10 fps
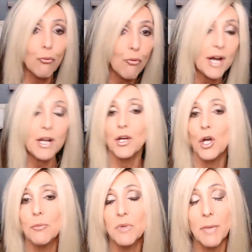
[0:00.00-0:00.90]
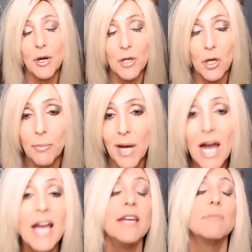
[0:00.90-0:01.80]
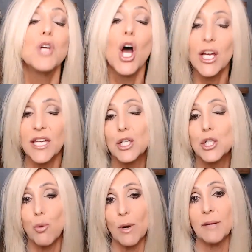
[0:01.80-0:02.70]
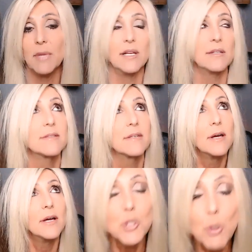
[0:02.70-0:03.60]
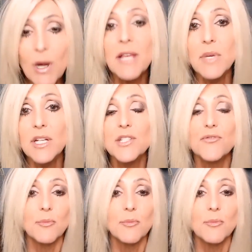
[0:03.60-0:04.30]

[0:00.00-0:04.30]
right on home to Maricopa. I am talking twenty minutes. twenty minutes